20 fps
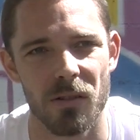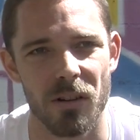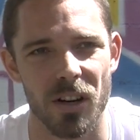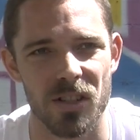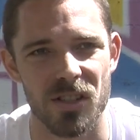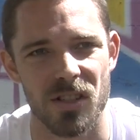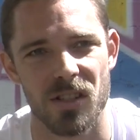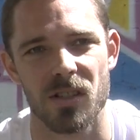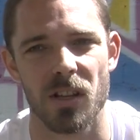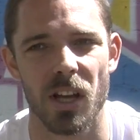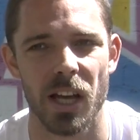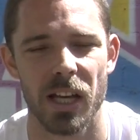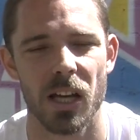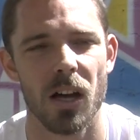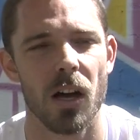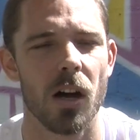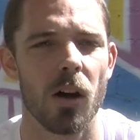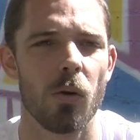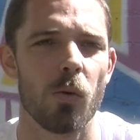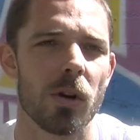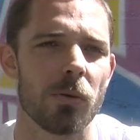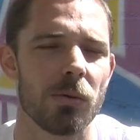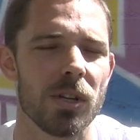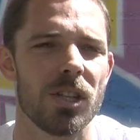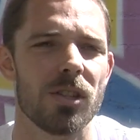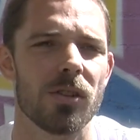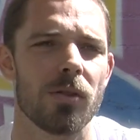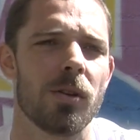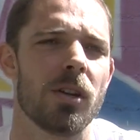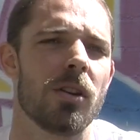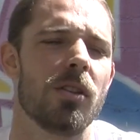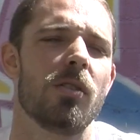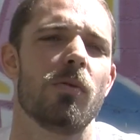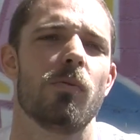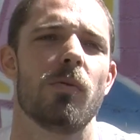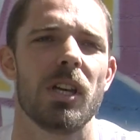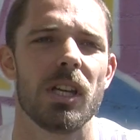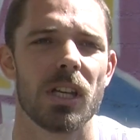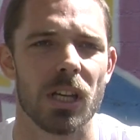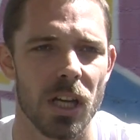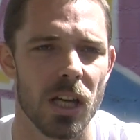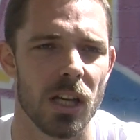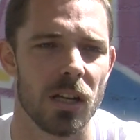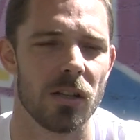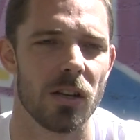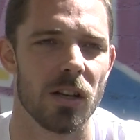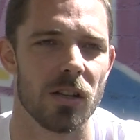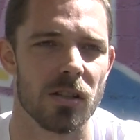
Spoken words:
where it's just like, oh, what are we doing on the weekend?